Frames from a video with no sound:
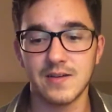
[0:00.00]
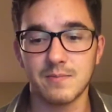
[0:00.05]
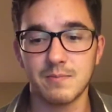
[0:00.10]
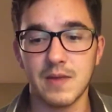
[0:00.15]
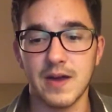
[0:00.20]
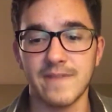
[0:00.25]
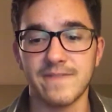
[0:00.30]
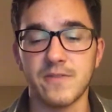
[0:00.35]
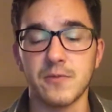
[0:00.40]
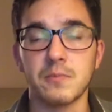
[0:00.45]

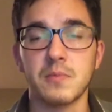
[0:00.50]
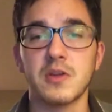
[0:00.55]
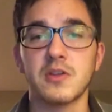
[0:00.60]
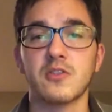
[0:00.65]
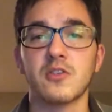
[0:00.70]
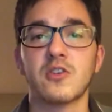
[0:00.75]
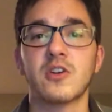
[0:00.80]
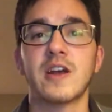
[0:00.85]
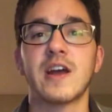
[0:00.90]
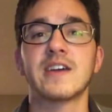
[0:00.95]

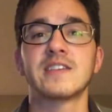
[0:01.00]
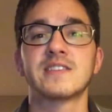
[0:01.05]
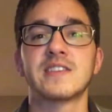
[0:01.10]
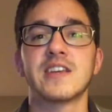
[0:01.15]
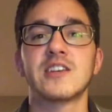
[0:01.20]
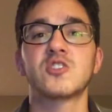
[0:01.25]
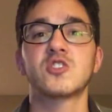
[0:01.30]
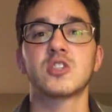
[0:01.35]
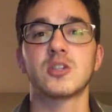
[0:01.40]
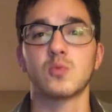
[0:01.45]

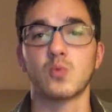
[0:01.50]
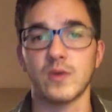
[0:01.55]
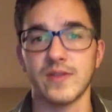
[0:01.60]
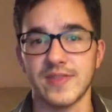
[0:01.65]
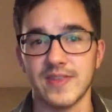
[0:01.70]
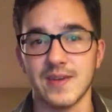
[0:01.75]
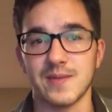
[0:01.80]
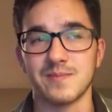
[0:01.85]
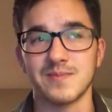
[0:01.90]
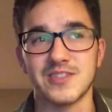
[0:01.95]
familiarization with
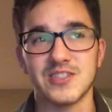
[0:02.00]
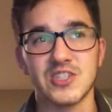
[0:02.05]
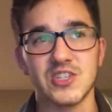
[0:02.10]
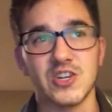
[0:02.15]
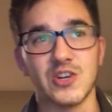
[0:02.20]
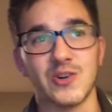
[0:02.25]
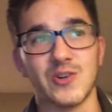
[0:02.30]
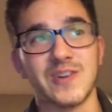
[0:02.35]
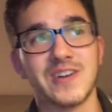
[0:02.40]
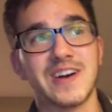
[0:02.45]
them.
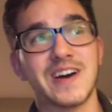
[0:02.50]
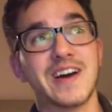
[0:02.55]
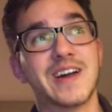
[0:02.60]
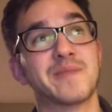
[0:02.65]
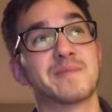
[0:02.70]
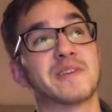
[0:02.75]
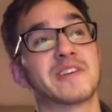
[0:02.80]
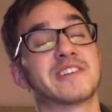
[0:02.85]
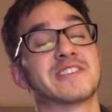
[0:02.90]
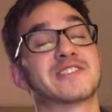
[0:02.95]
So
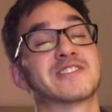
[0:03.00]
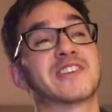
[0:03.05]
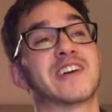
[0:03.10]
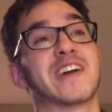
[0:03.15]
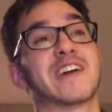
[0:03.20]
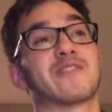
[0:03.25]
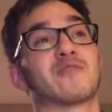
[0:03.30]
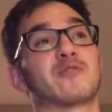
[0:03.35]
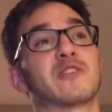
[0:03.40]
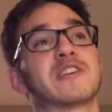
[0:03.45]
I'm gonna try
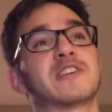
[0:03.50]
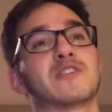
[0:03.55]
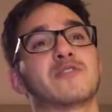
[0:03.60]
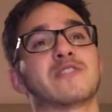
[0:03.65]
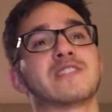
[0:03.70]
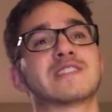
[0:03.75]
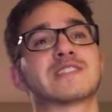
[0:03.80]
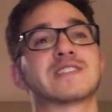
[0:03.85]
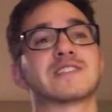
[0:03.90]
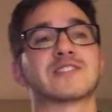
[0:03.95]
and redo
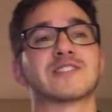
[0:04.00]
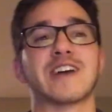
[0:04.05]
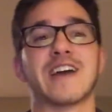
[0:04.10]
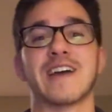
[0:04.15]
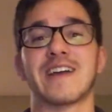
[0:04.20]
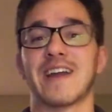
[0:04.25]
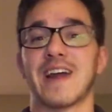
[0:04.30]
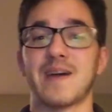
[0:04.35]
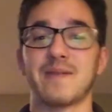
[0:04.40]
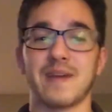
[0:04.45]
this and
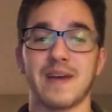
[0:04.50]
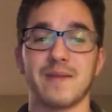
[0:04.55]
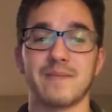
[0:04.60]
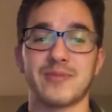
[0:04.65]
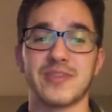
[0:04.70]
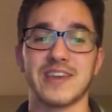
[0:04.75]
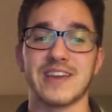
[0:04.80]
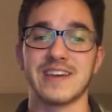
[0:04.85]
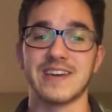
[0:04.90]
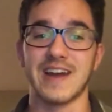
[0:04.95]
try it. I'm
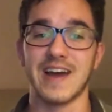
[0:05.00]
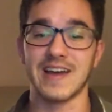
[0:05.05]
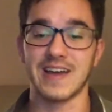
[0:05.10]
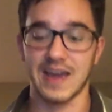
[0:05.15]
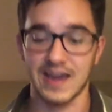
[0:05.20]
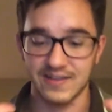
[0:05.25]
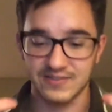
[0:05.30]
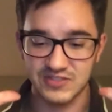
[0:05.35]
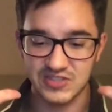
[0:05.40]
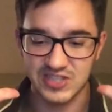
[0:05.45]
thinking
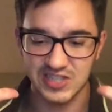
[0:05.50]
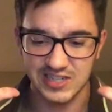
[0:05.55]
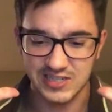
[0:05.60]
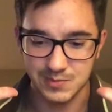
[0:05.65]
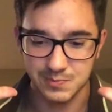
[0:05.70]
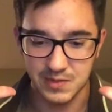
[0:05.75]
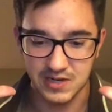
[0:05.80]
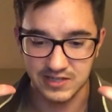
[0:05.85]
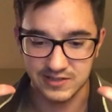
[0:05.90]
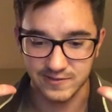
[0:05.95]
I have
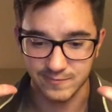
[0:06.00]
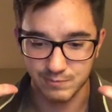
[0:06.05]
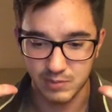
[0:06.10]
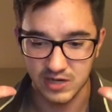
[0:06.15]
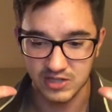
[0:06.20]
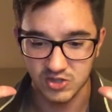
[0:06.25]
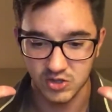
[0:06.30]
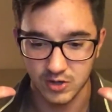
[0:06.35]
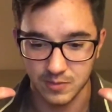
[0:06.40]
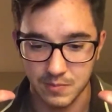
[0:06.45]
6 minutes
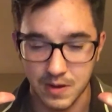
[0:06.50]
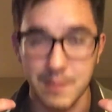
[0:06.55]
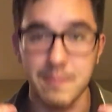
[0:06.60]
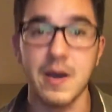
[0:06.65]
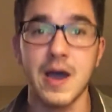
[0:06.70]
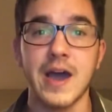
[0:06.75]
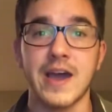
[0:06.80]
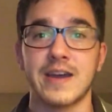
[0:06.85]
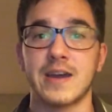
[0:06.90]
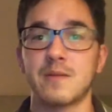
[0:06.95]
pictured in my
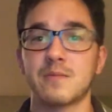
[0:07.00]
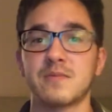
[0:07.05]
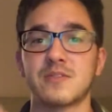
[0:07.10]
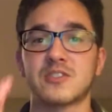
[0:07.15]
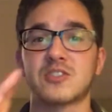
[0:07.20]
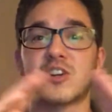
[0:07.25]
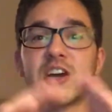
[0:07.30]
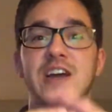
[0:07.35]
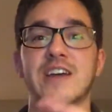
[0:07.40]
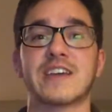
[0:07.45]
mind. I'm gonna
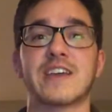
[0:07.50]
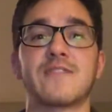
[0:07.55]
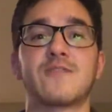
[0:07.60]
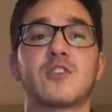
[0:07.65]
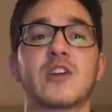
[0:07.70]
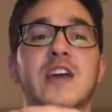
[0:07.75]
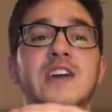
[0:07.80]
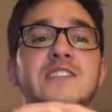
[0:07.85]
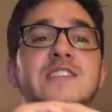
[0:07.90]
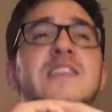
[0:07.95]
try and give you
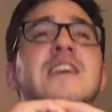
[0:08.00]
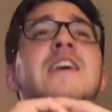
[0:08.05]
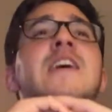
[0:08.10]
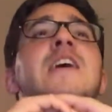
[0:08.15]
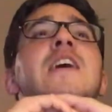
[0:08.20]
guys